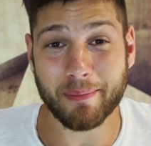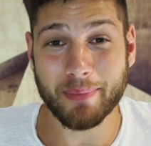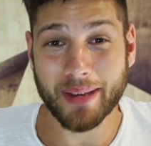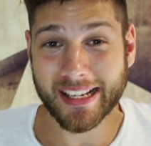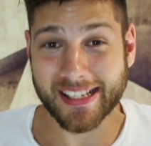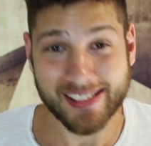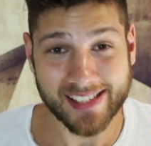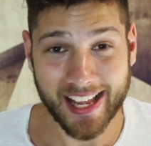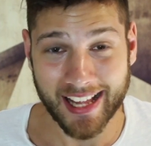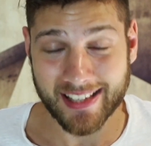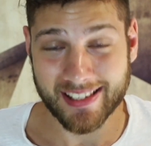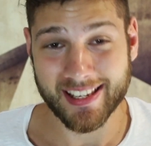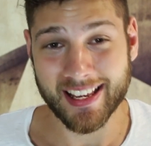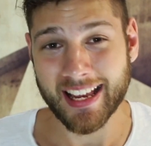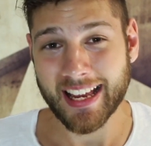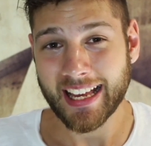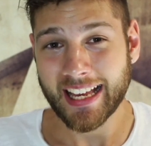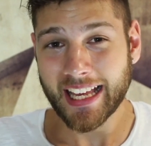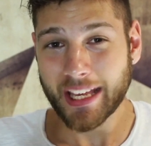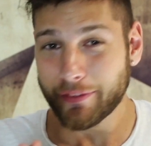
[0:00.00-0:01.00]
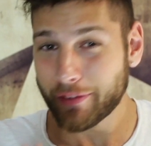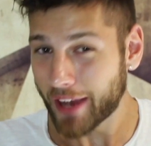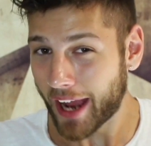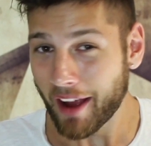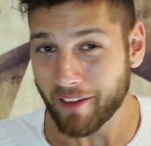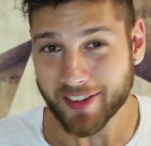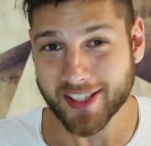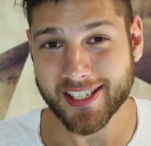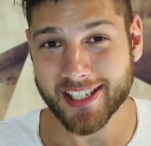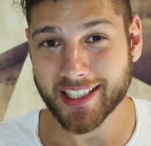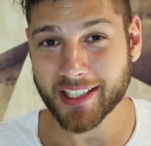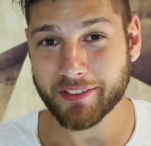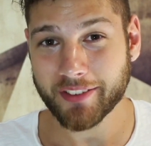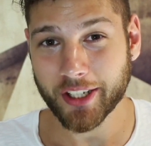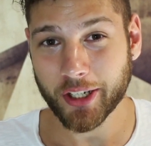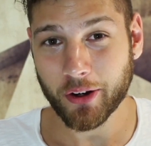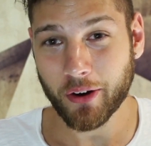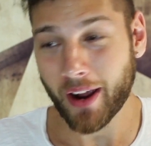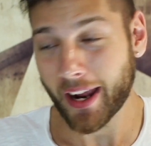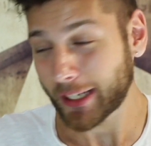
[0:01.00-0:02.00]
that make sense? If you haven't seen the
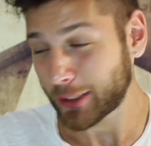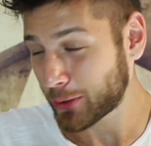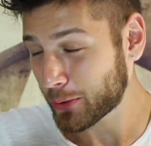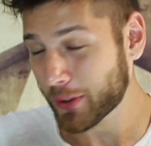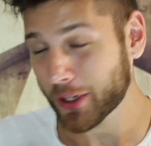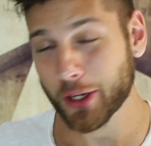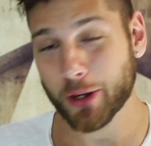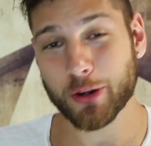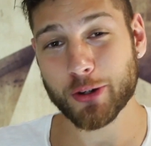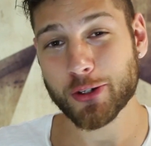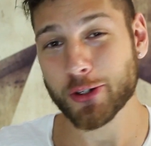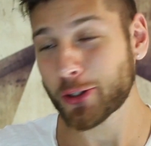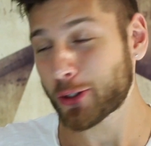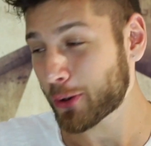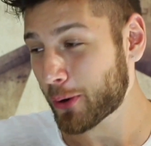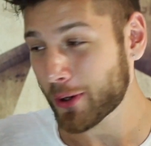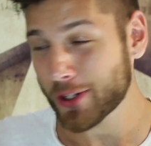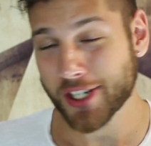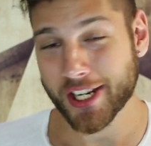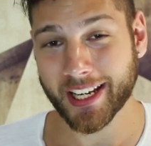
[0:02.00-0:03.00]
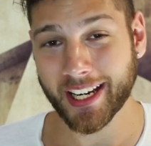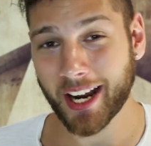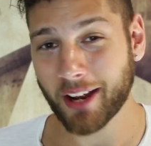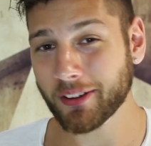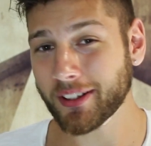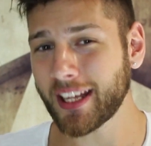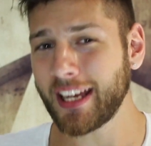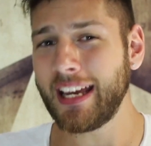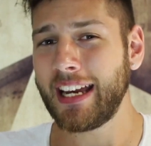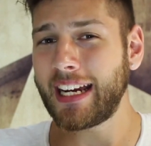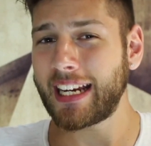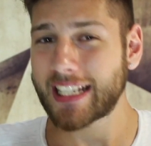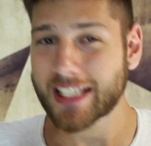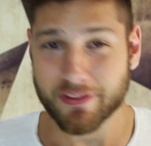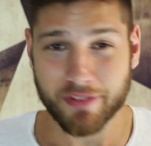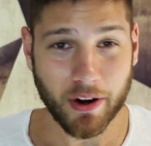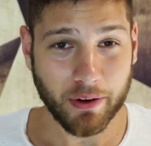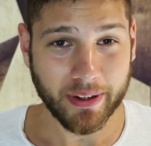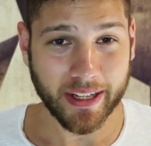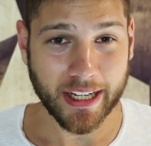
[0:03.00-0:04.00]
video, I do encourage you to go check it out.
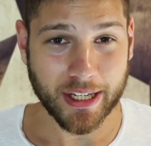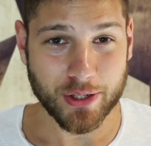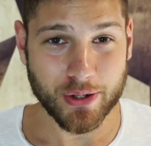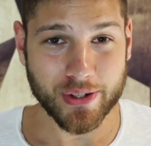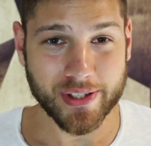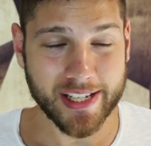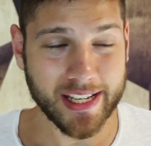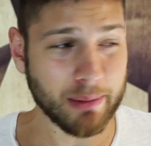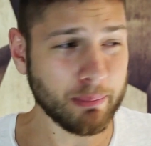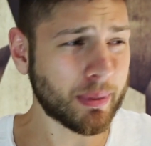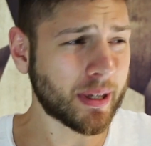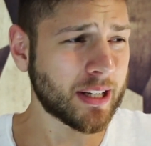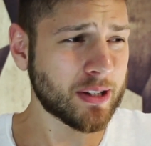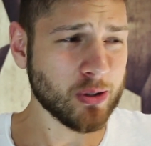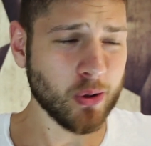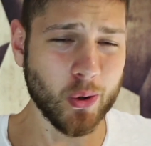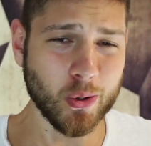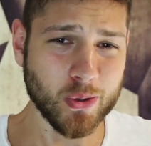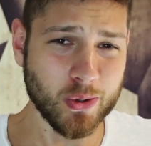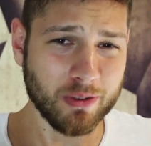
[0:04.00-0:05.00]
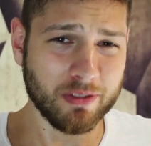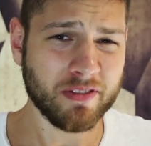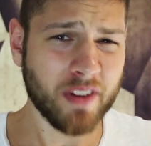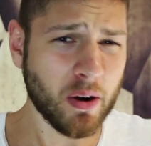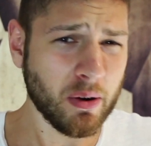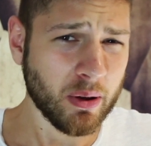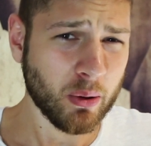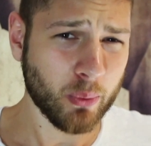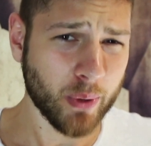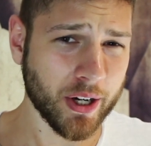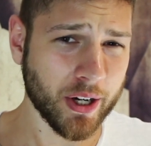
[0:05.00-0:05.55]
It's very interesting, but it's also very